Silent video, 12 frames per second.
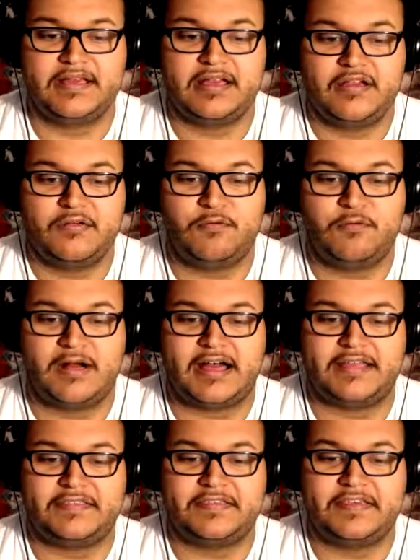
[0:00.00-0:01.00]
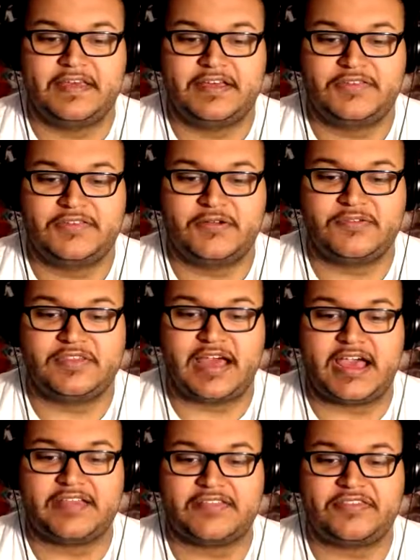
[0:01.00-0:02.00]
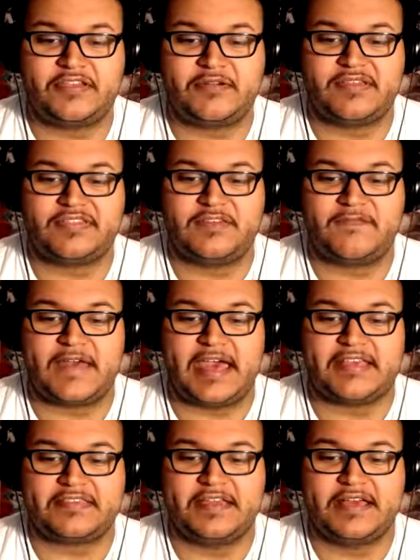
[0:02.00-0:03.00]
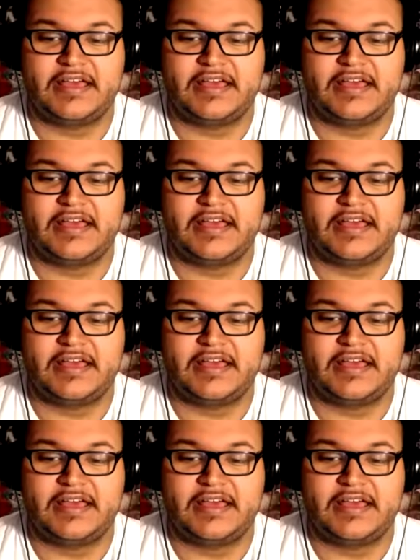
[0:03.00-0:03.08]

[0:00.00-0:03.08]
What? Those guys are seriously fast.